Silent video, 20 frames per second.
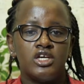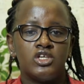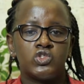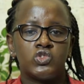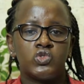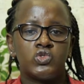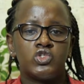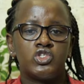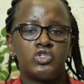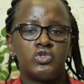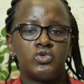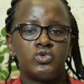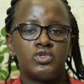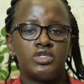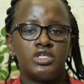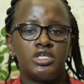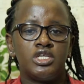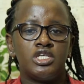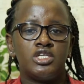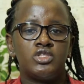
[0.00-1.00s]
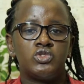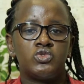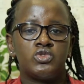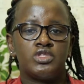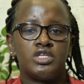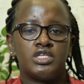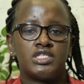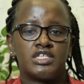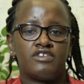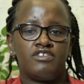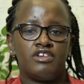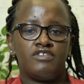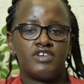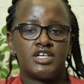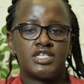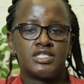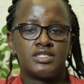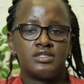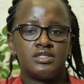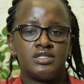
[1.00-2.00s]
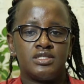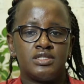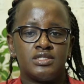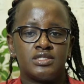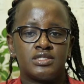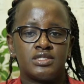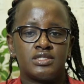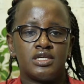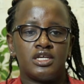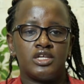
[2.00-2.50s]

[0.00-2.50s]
to tune into the survivor's needs